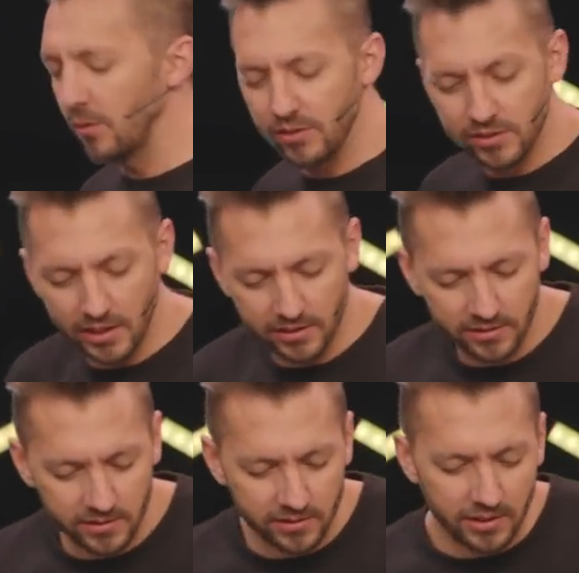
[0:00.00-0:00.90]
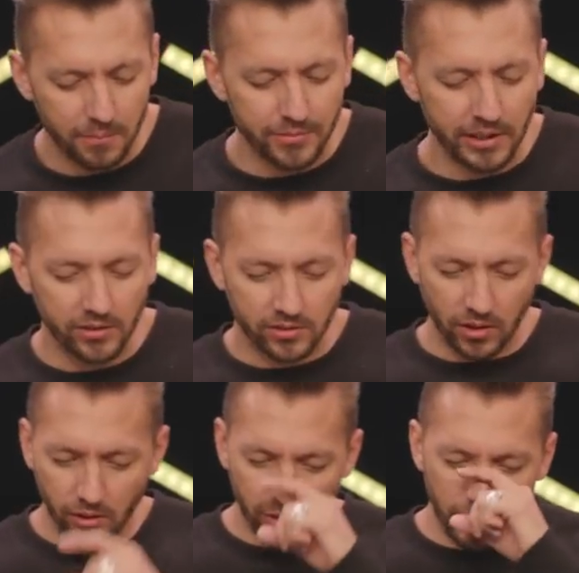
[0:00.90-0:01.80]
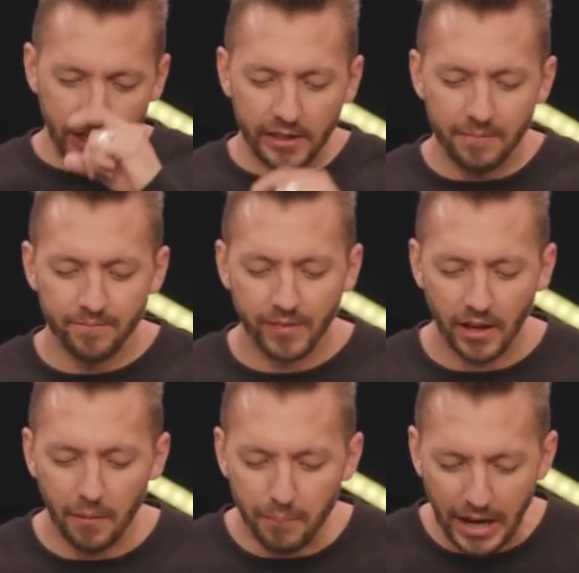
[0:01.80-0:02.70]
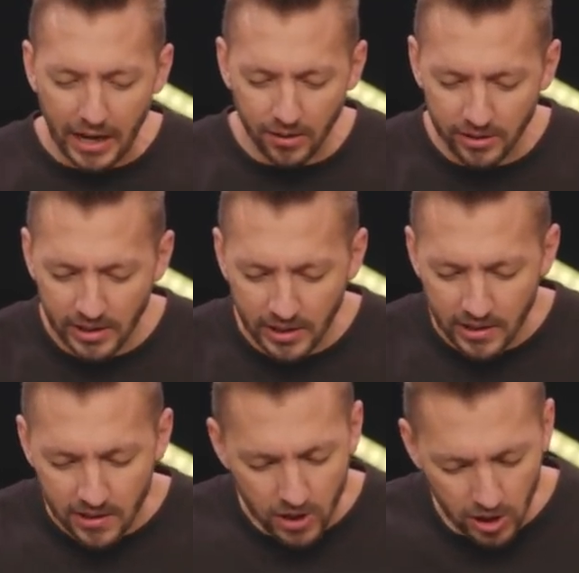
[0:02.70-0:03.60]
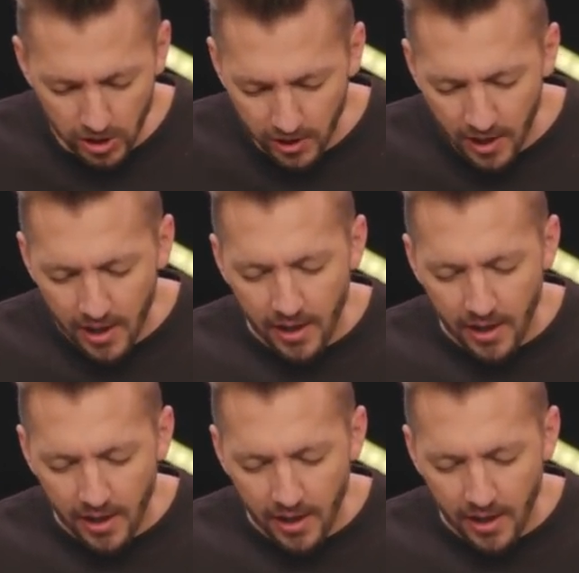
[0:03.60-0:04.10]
was just something so great about her.